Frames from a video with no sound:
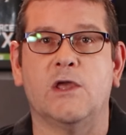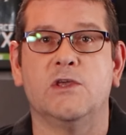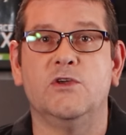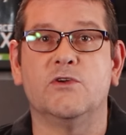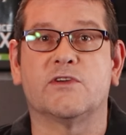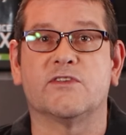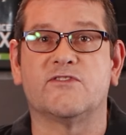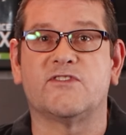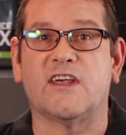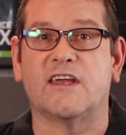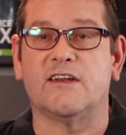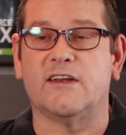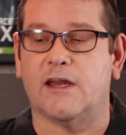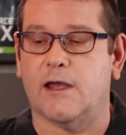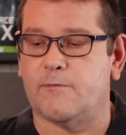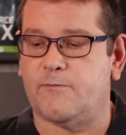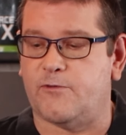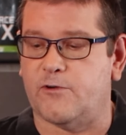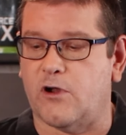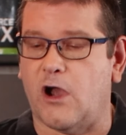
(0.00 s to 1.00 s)
You can set it
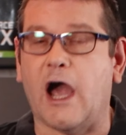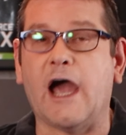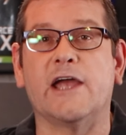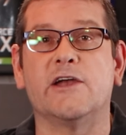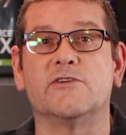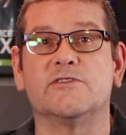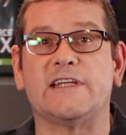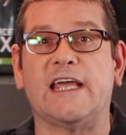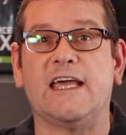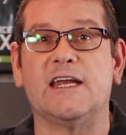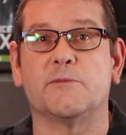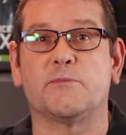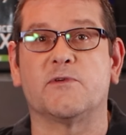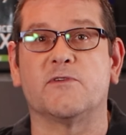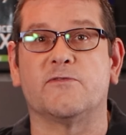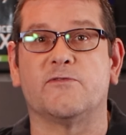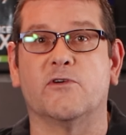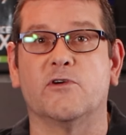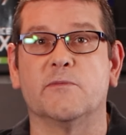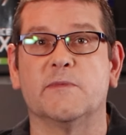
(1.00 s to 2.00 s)
up for higher data
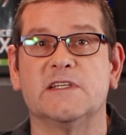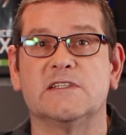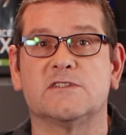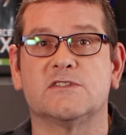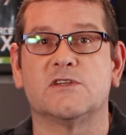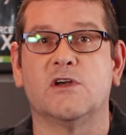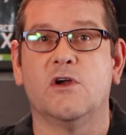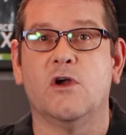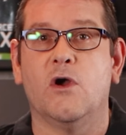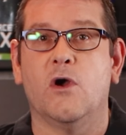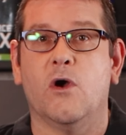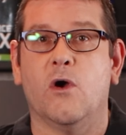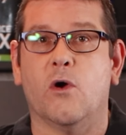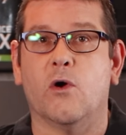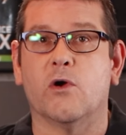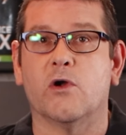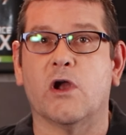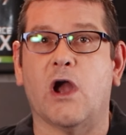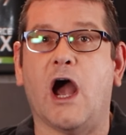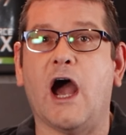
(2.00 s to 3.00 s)
performance
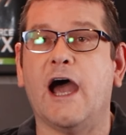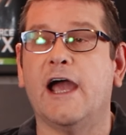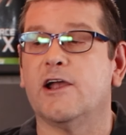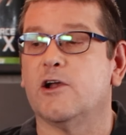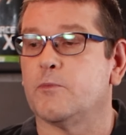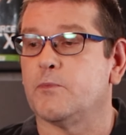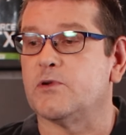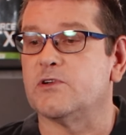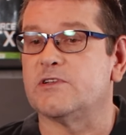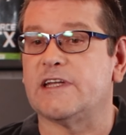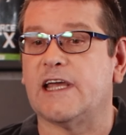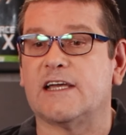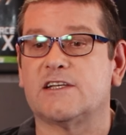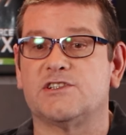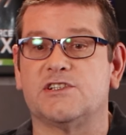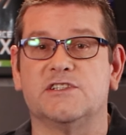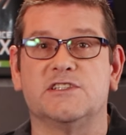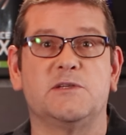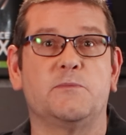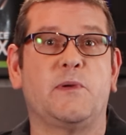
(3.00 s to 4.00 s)
or higher
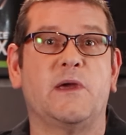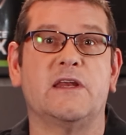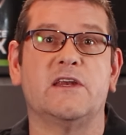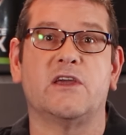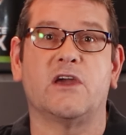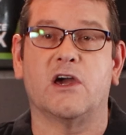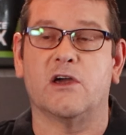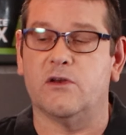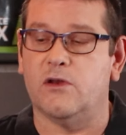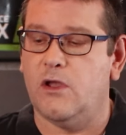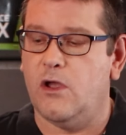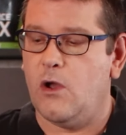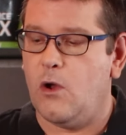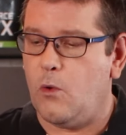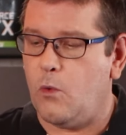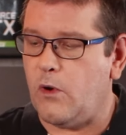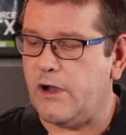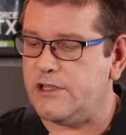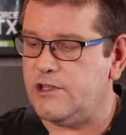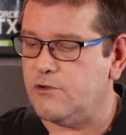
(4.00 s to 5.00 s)
protection depending on
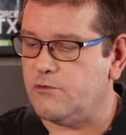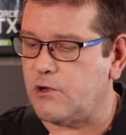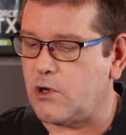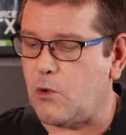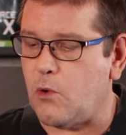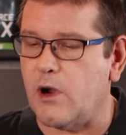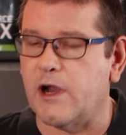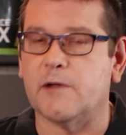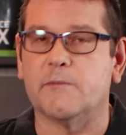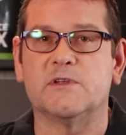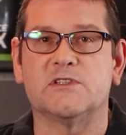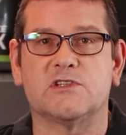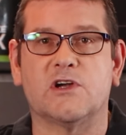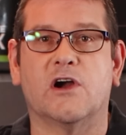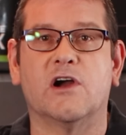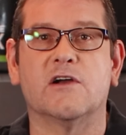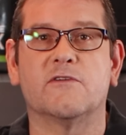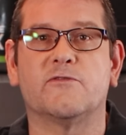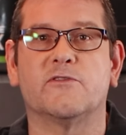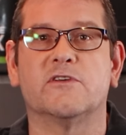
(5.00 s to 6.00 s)
what your requirements
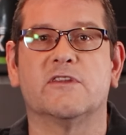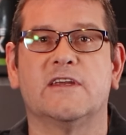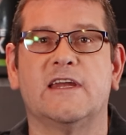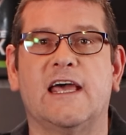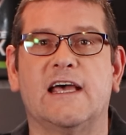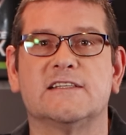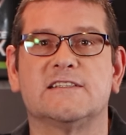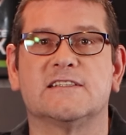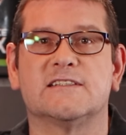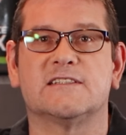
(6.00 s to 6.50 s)
are for the NAS